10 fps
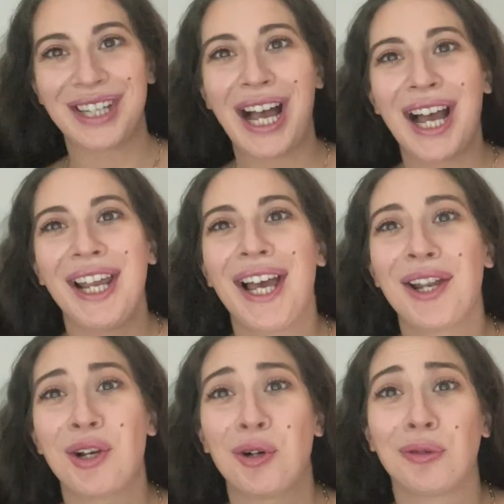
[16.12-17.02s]
I had
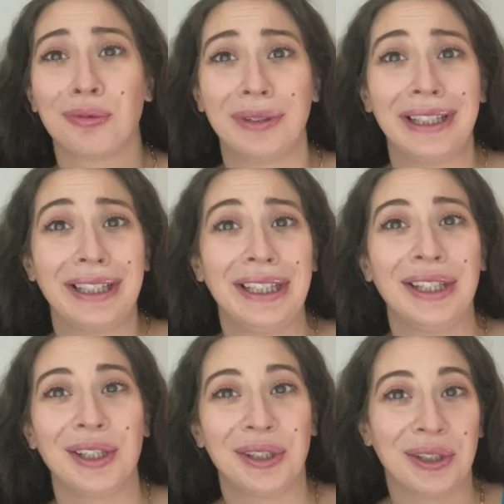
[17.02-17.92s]
a
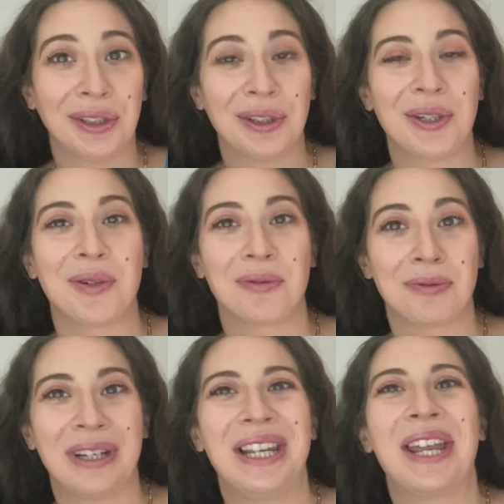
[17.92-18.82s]
really good
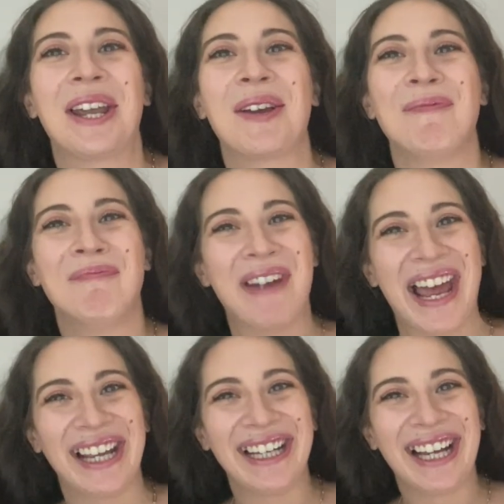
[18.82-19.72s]
reading
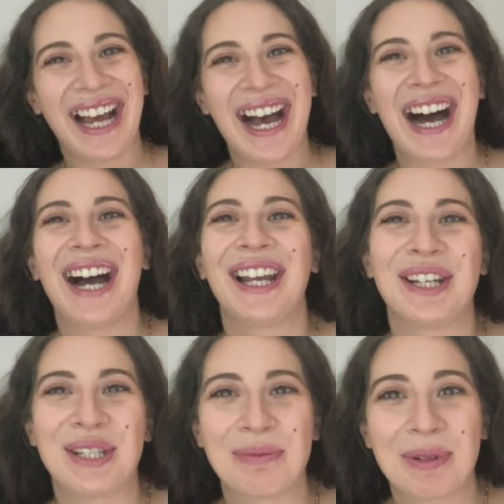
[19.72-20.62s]
May. I
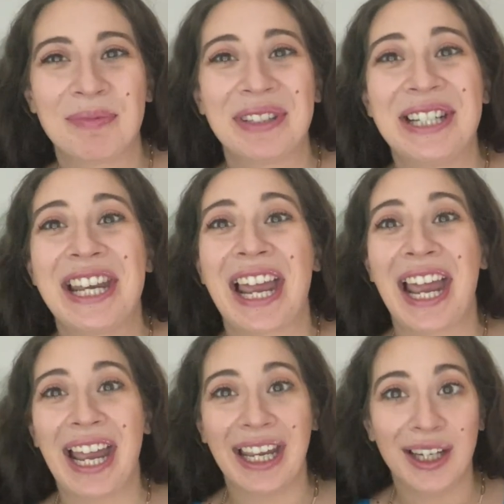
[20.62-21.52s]
ended up completing
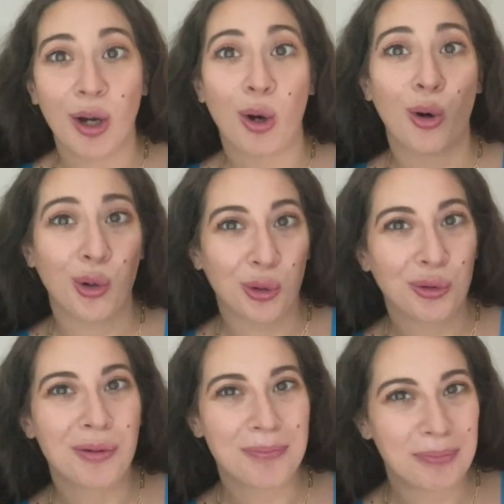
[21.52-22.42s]
8
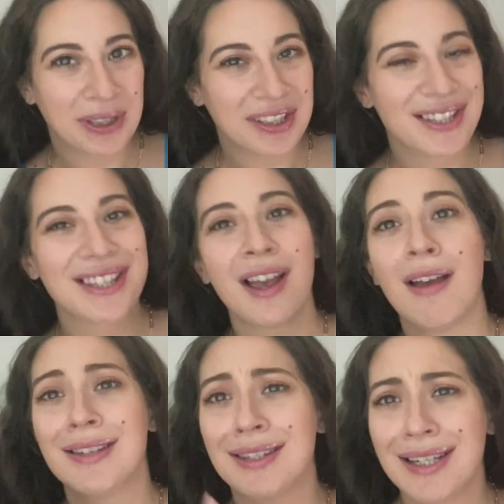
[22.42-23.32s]
whole books,
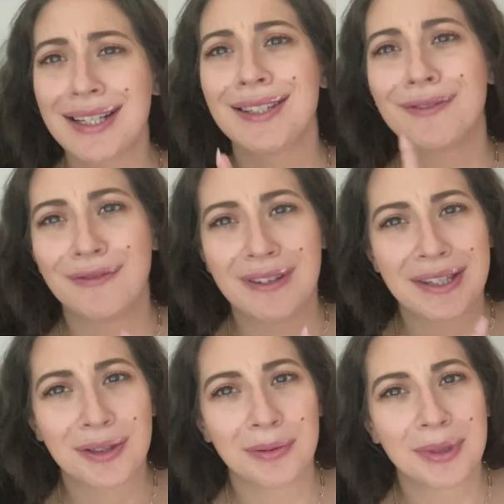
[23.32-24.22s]
6
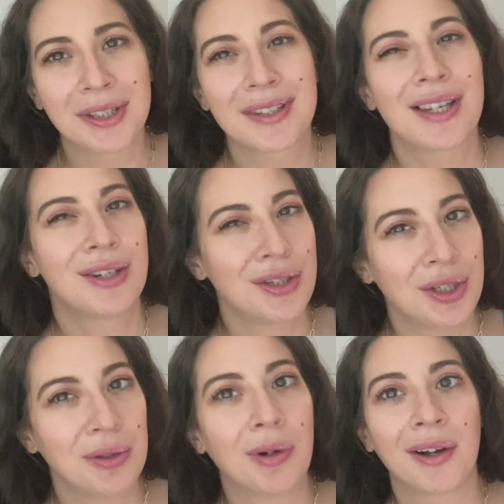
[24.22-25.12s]
physical books, and
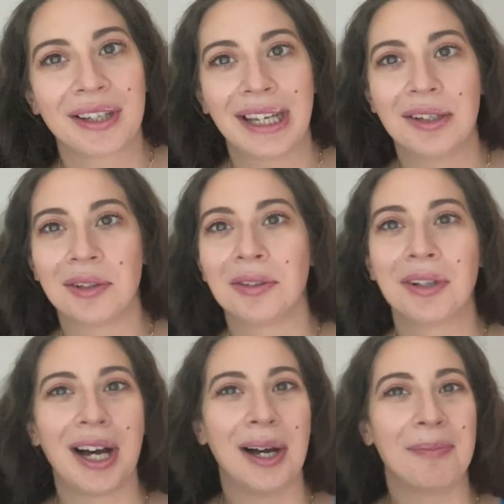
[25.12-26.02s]
2 on Kindle.
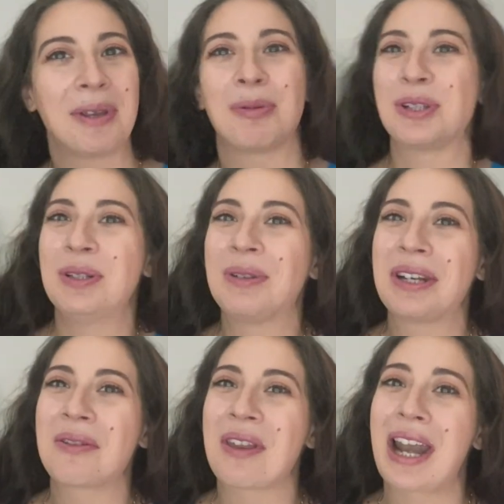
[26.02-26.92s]
They were 2
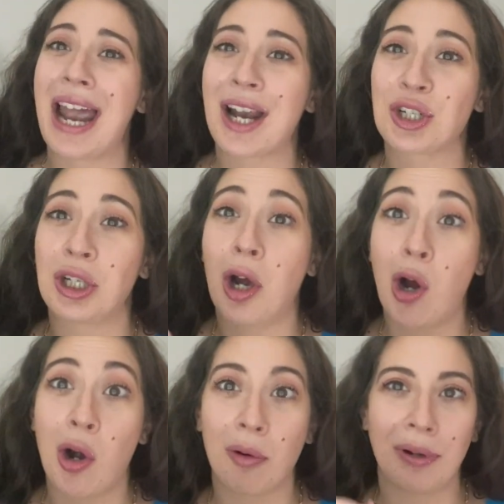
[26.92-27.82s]
Kindle that I actually
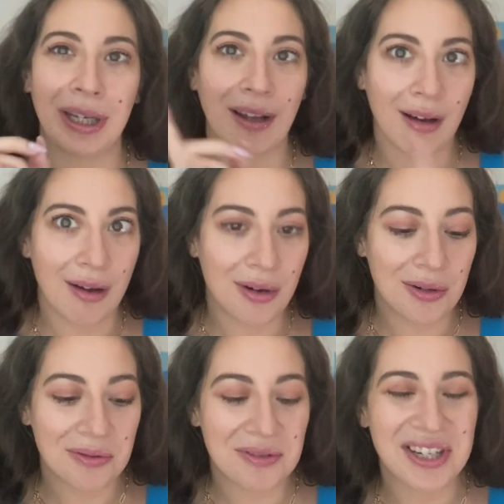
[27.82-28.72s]
already
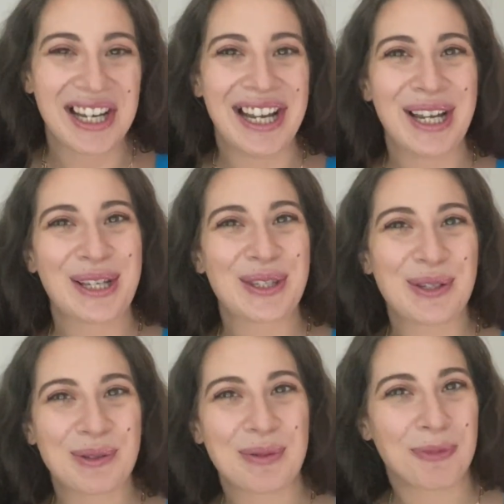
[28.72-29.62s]
owned,
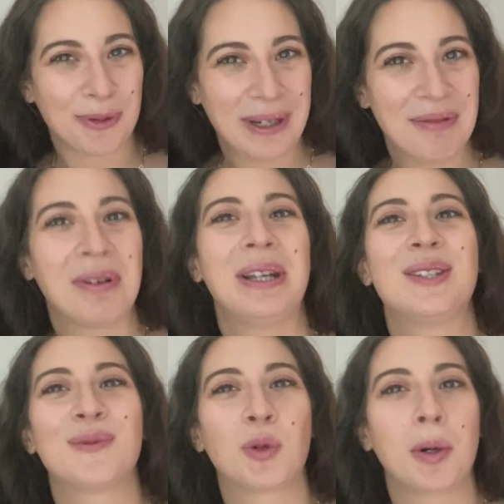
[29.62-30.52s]
so some
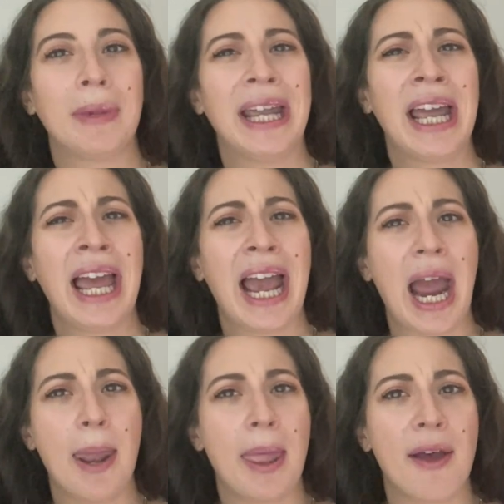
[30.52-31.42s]
rereads for me.
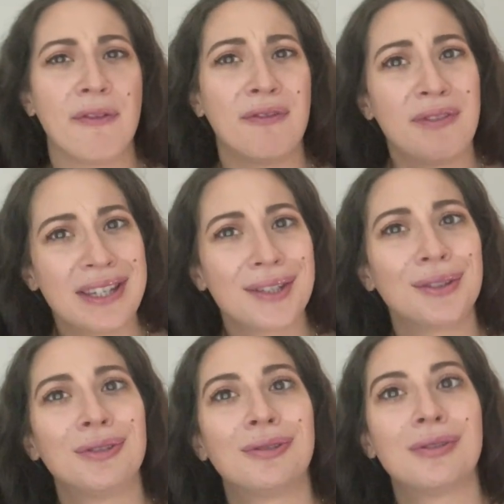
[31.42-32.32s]
And that
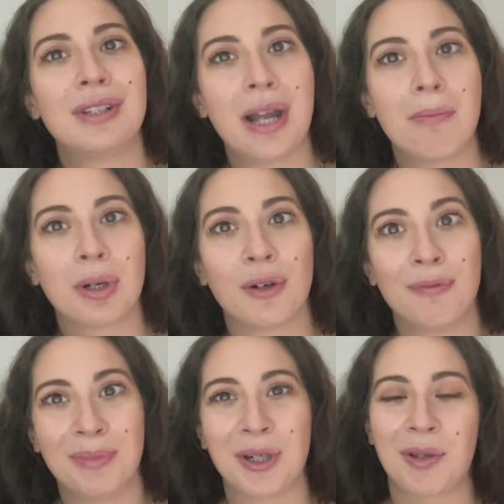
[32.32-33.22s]
physical number
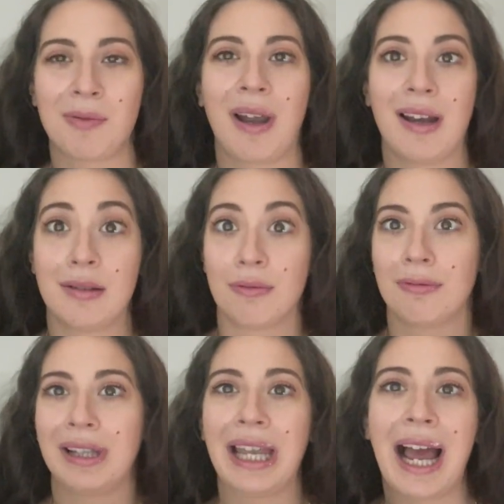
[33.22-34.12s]
of books read is a
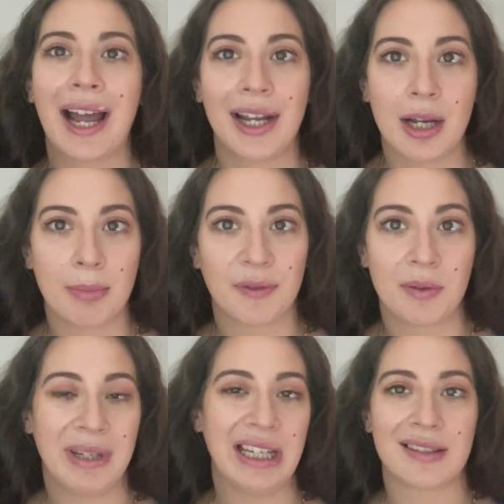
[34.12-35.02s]
really high number for
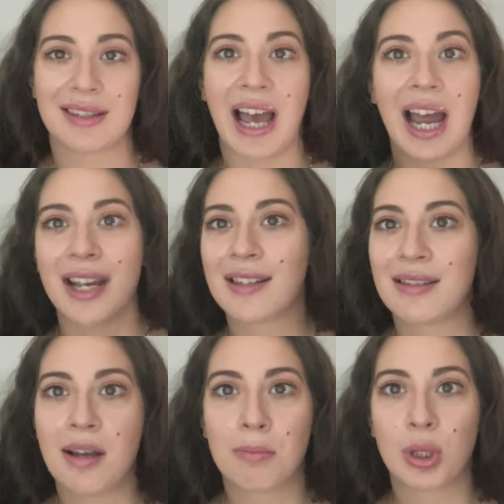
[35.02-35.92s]
me. It's the highest
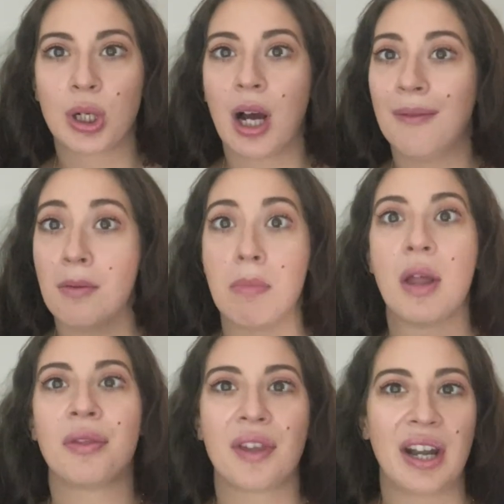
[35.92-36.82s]
number of a
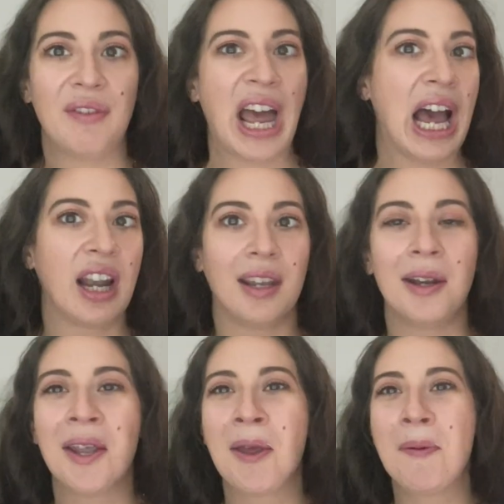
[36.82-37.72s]
month that I've had in
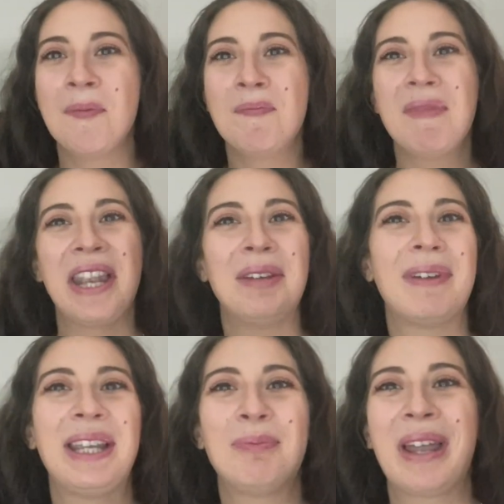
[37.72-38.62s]

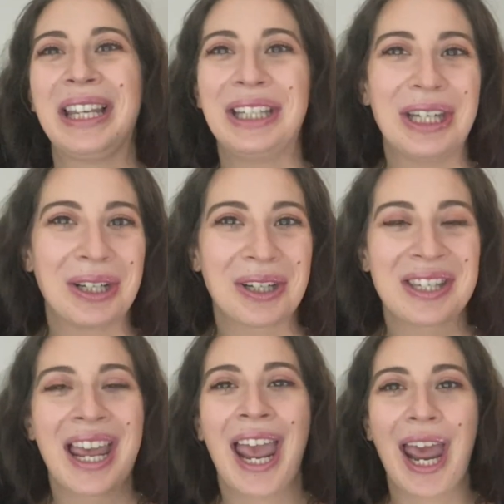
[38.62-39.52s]
many years,
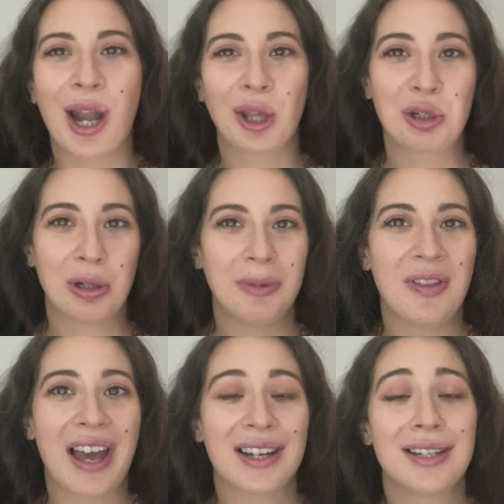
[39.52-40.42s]
and I'll attribute
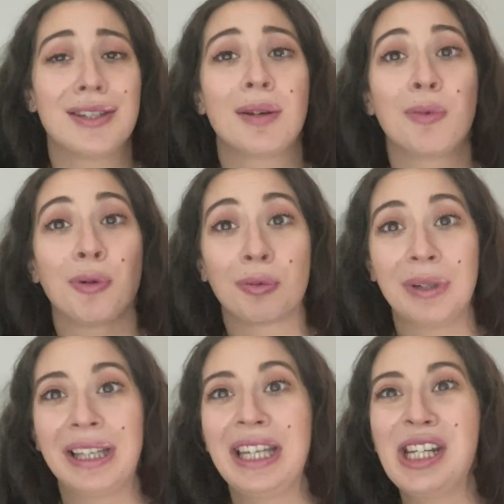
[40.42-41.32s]
that to some
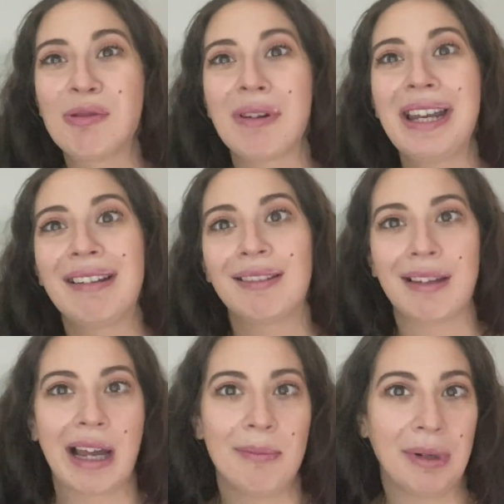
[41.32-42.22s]
really great
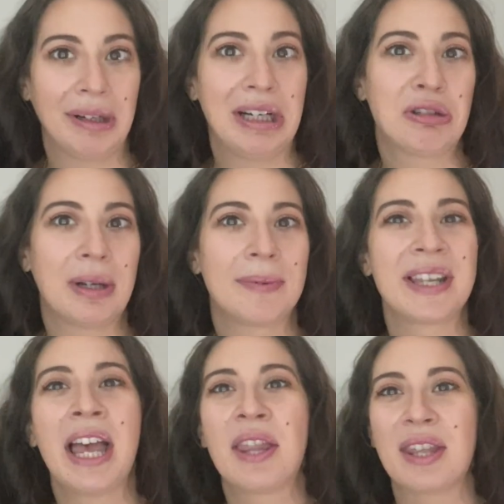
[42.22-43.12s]
library trips
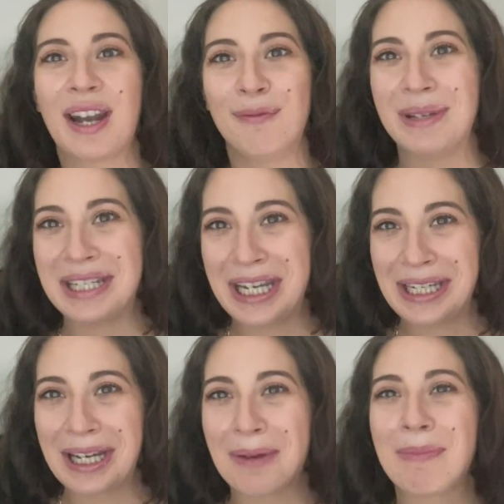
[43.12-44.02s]
that I've been
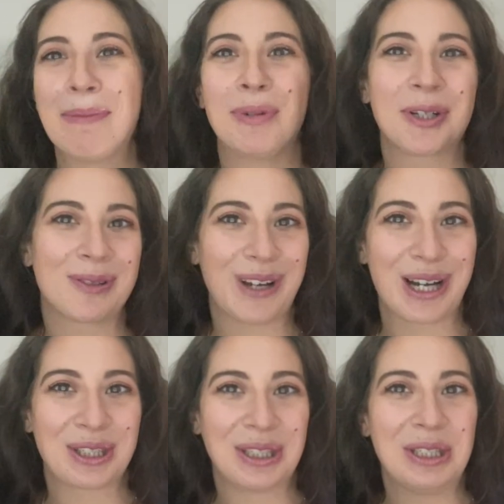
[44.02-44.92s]
taking. My books are
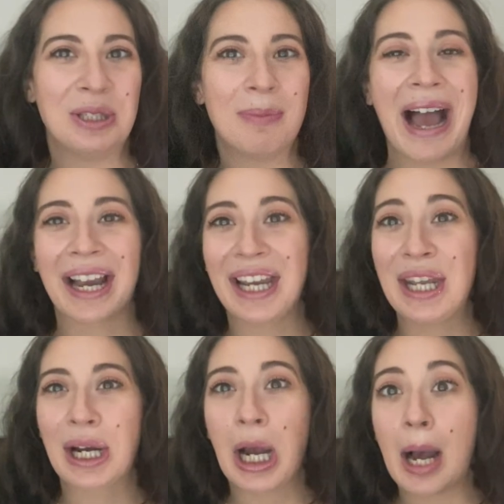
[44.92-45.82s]
actually due back in
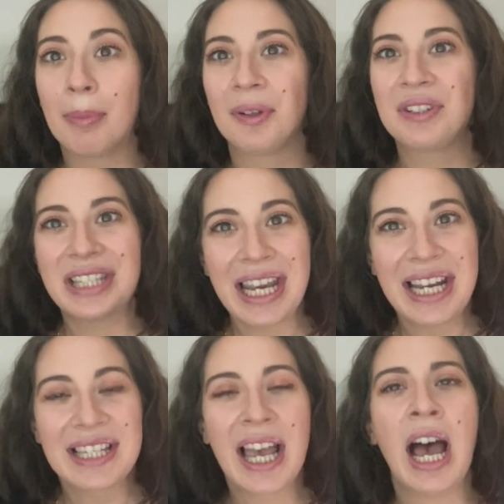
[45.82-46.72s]
a couple days.